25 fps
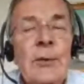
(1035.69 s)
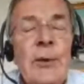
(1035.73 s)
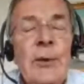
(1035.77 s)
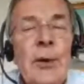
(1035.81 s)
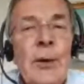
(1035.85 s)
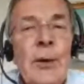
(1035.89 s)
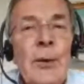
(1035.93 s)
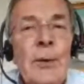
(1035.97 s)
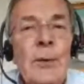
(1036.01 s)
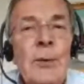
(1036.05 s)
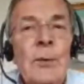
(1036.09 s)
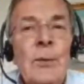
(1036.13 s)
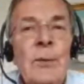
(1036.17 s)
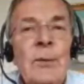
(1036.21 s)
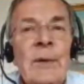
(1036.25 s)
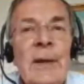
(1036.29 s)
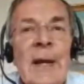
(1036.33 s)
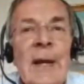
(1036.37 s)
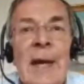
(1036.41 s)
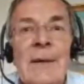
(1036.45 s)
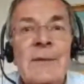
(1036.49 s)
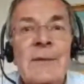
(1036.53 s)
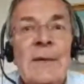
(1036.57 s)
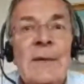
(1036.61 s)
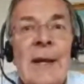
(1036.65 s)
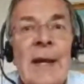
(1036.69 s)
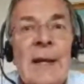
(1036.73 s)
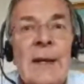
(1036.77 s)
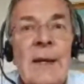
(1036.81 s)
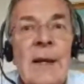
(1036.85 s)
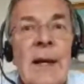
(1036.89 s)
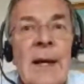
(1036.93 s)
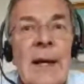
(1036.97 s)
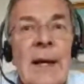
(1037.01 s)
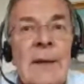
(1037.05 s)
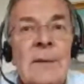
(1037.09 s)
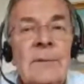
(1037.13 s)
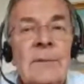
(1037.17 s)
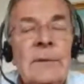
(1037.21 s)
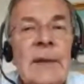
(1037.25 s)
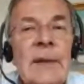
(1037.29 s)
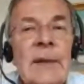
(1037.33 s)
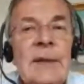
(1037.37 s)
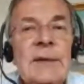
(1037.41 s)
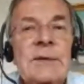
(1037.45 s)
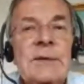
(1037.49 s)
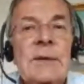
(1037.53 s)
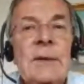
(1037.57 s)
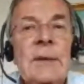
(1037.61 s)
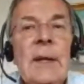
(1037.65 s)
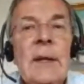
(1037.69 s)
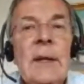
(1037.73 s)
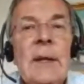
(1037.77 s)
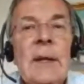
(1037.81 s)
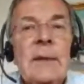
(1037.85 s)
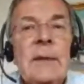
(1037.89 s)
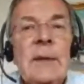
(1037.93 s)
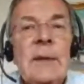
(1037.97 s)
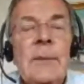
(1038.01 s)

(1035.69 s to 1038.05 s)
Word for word: No, we haven't had high inflation.